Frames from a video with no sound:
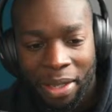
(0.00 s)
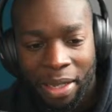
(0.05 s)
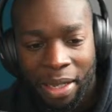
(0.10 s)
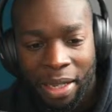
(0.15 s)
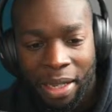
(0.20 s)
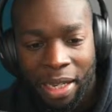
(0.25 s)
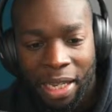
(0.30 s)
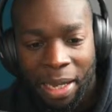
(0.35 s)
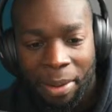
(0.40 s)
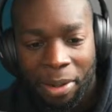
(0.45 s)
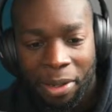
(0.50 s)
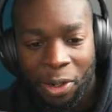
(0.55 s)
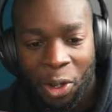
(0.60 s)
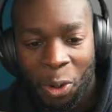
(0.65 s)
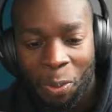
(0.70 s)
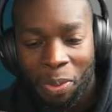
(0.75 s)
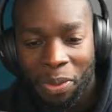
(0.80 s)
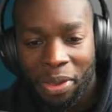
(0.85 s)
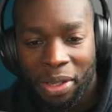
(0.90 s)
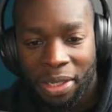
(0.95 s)
Okay, I'm going to
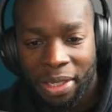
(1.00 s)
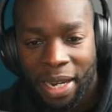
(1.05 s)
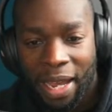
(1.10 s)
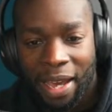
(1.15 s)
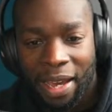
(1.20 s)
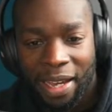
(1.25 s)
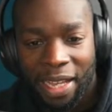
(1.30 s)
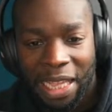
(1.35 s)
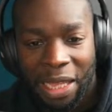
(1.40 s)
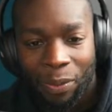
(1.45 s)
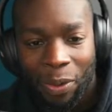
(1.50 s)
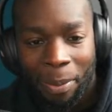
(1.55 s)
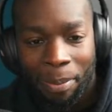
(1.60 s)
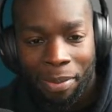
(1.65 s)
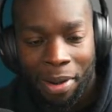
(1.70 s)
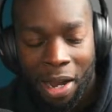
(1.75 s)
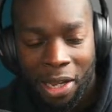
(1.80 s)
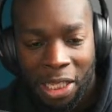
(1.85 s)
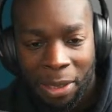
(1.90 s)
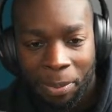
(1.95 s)
open the chat in the web
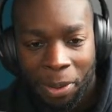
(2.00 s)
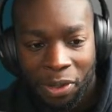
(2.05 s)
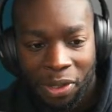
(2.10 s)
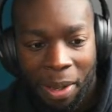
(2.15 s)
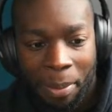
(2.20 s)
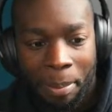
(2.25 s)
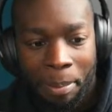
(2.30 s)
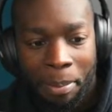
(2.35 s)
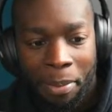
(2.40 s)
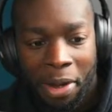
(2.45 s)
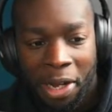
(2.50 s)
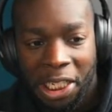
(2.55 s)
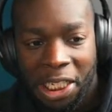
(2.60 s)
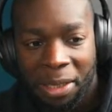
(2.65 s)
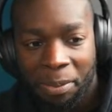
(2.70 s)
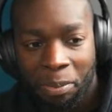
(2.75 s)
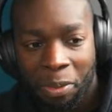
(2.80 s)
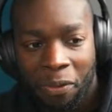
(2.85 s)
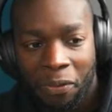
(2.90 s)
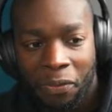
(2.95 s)
browser because I
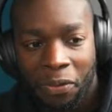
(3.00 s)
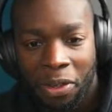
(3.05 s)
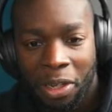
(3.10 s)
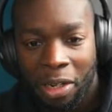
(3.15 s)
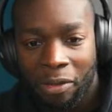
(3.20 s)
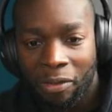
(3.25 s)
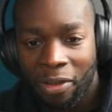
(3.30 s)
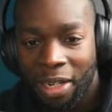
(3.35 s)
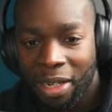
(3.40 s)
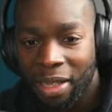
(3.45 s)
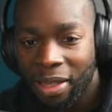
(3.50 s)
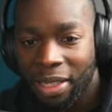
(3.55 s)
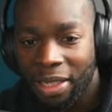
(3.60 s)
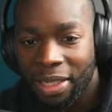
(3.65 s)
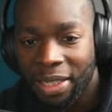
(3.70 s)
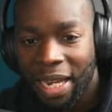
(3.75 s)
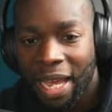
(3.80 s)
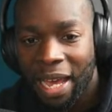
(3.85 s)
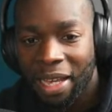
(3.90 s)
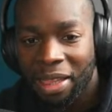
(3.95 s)
much prefer reading the
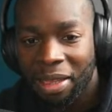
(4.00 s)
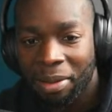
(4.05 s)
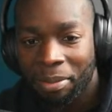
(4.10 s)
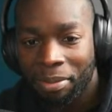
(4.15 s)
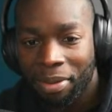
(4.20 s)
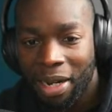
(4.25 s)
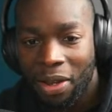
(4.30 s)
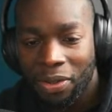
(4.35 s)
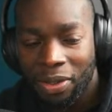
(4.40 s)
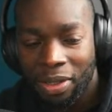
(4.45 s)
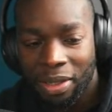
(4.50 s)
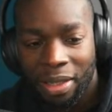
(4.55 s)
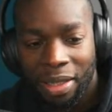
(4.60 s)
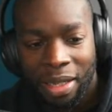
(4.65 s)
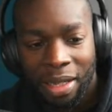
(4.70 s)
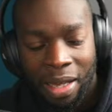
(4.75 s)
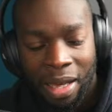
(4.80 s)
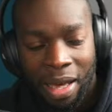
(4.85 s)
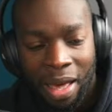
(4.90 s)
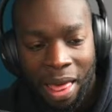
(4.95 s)
chat in the browser
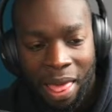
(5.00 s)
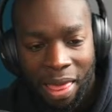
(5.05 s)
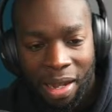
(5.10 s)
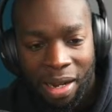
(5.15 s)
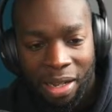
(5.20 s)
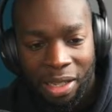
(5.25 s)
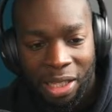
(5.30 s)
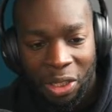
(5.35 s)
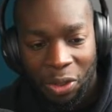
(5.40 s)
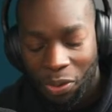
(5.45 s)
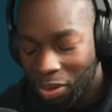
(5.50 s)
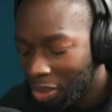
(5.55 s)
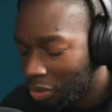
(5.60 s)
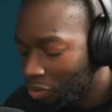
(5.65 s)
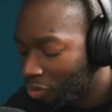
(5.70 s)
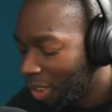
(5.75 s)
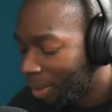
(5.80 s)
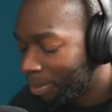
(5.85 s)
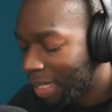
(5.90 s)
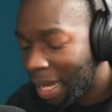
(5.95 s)
than I do in the
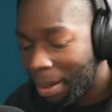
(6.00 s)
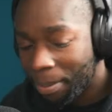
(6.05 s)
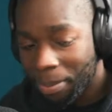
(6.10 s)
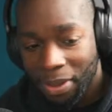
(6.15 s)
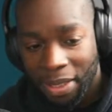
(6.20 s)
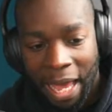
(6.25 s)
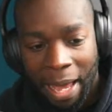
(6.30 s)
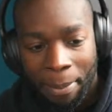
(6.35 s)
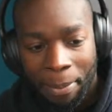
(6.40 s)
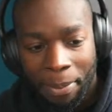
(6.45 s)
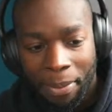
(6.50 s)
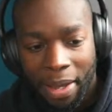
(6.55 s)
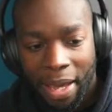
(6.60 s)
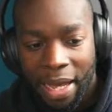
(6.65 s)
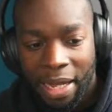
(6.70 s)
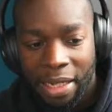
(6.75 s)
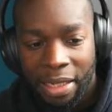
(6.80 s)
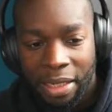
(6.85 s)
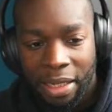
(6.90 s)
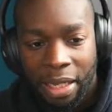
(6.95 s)
Streamlabs app.
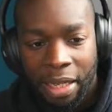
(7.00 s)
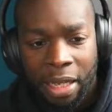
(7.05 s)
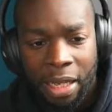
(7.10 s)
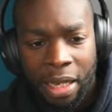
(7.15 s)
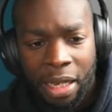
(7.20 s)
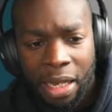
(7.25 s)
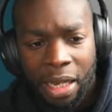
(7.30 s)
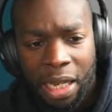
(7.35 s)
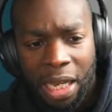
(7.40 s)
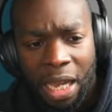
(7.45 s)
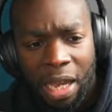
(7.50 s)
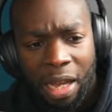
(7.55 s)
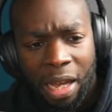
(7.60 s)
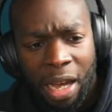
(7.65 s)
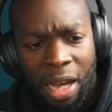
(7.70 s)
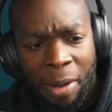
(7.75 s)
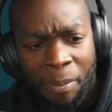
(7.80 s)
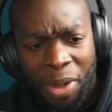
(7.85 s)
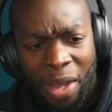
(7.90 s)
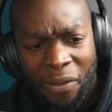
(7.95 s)
And
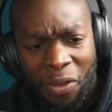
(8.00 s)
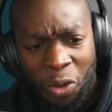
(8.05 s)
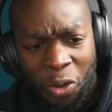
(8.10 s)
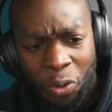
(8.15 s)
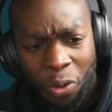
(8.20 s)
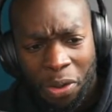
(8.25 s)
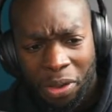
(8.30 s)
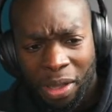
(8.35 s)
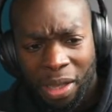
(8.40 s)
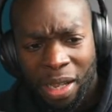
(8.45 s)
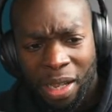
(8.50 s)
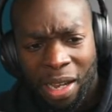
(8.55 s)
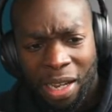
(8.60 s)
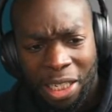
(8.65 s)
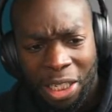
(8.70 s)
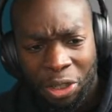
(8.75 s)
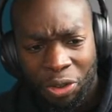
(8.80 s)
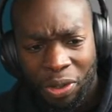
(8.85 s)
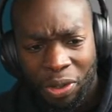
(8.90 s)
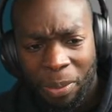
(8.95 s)
if you were at the
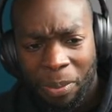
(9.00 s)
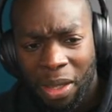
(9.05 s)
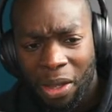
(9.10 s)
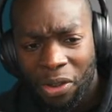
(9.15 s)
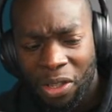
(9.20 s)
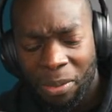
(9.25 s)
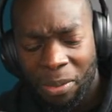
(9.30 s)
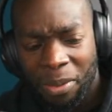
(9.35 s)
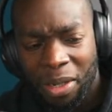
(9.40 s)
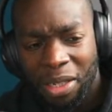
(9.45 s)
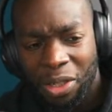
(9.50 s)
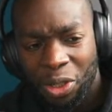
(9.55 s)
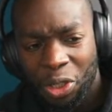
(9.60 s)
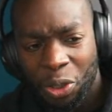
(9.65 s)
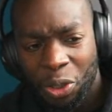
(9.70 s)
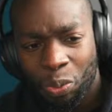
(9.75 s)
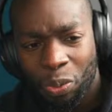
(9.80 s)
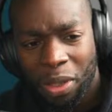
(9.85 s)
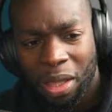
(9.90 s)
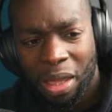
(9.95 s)
last stream, there were some
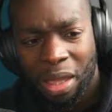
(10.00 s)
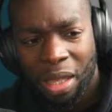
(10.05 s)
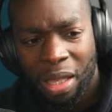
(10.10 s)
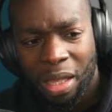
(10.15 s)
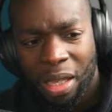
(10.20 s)
issues with